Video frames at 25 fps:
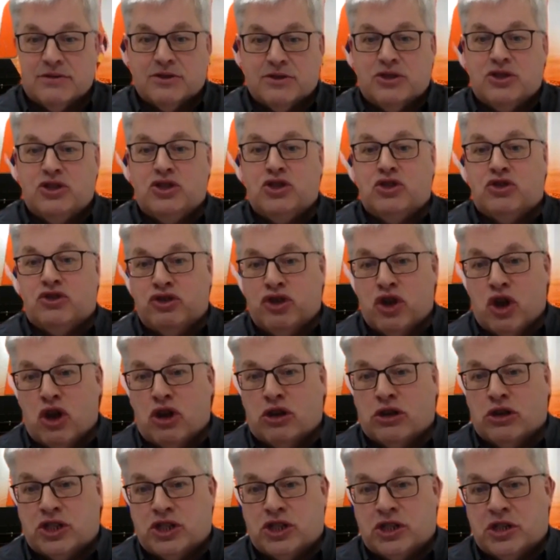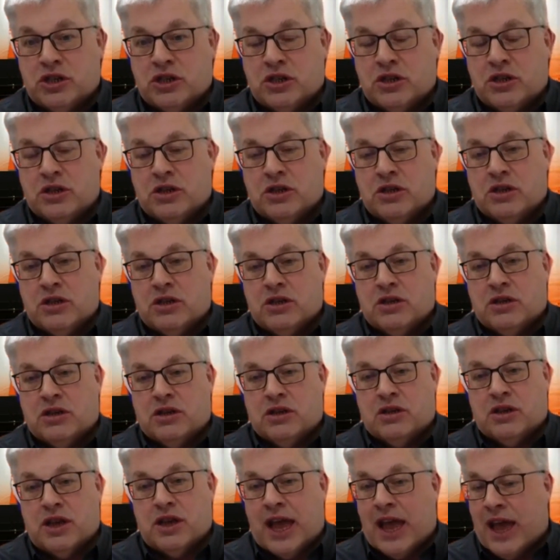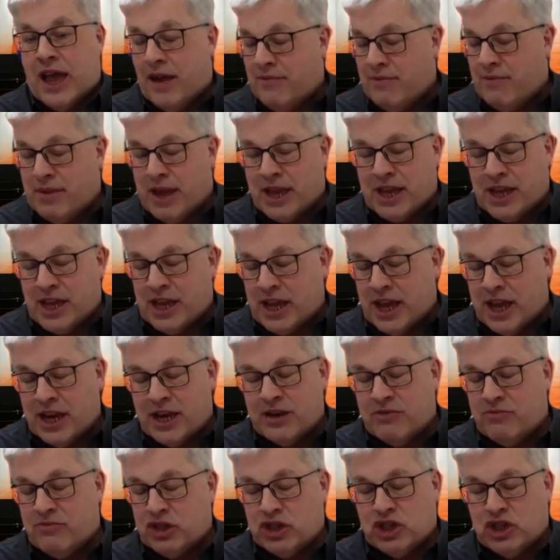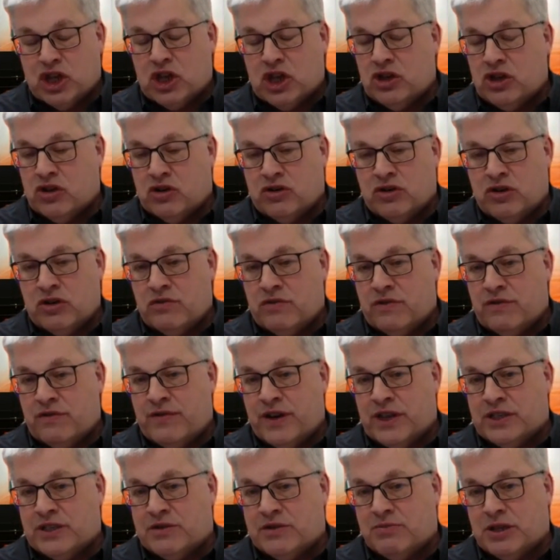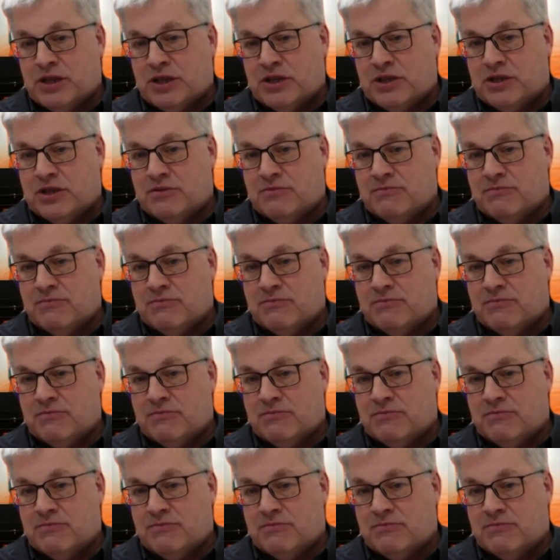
you're not making any return on your investment.